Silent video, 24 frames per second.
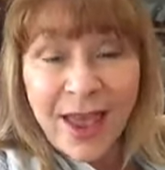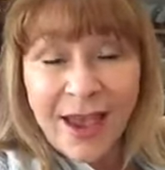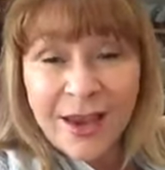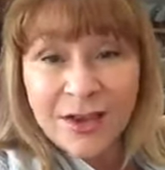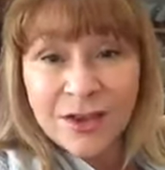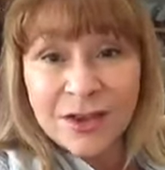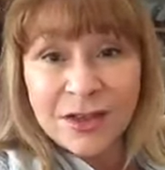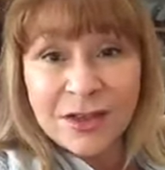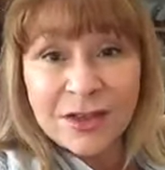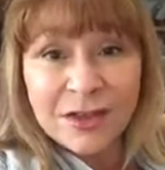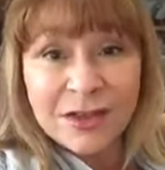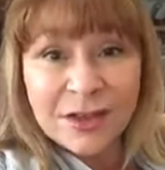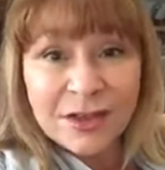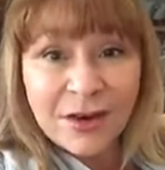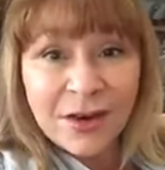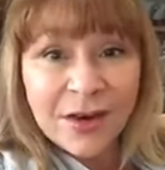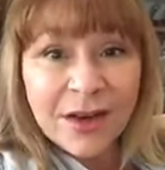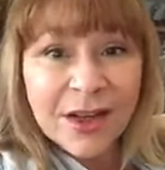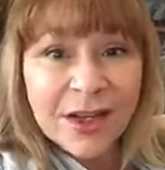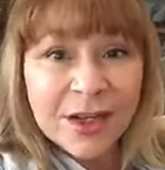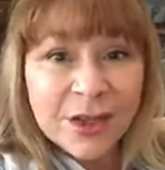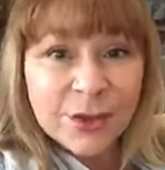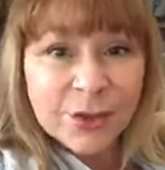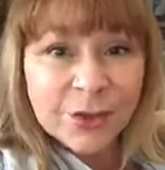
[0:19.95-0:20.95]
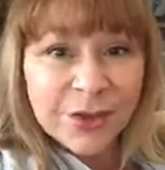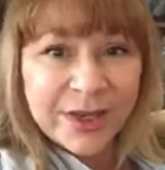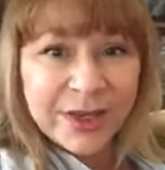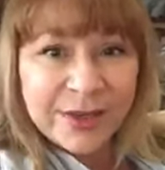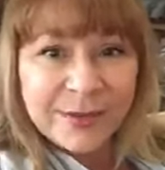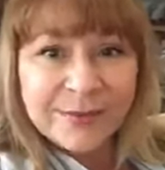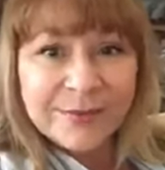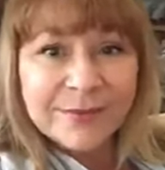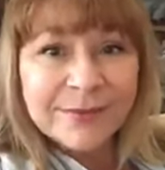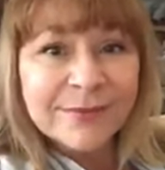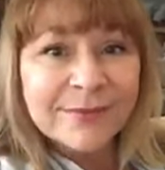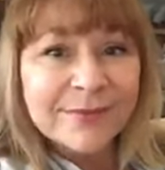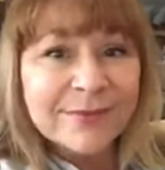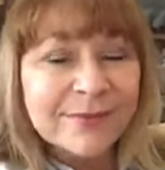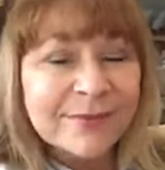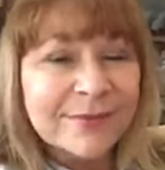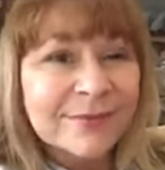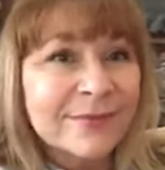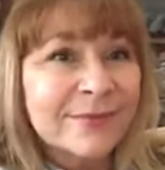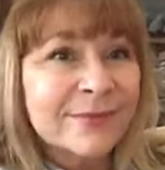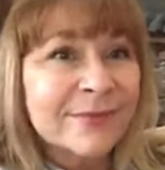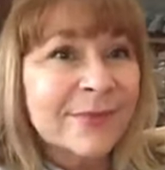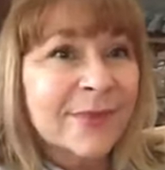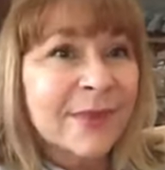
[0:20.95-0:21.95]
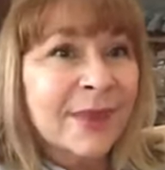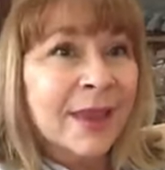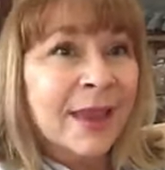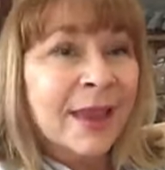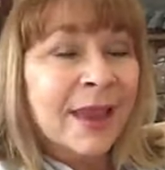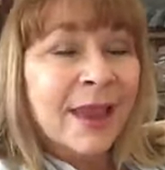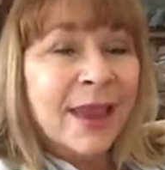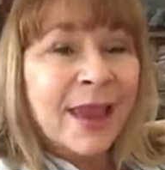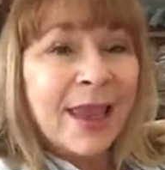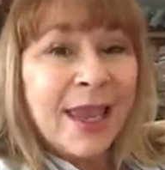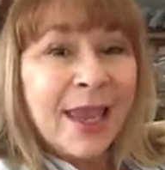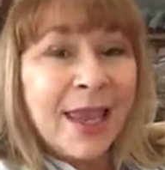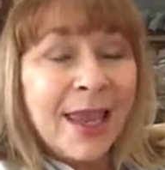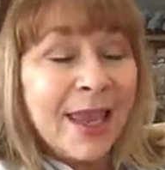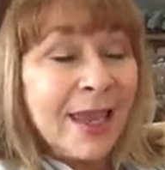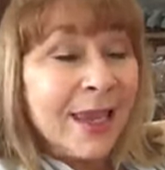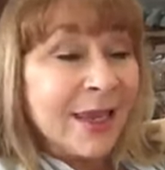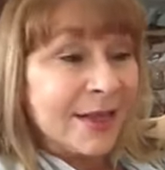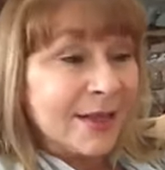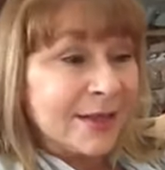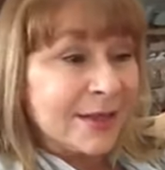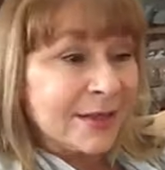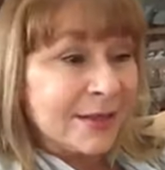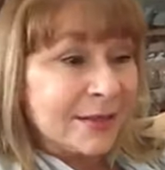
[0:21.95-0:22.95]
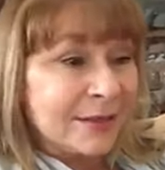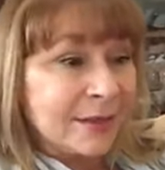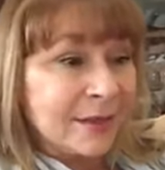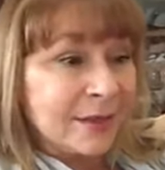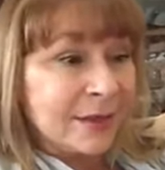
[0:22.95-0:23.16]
actions in our country. And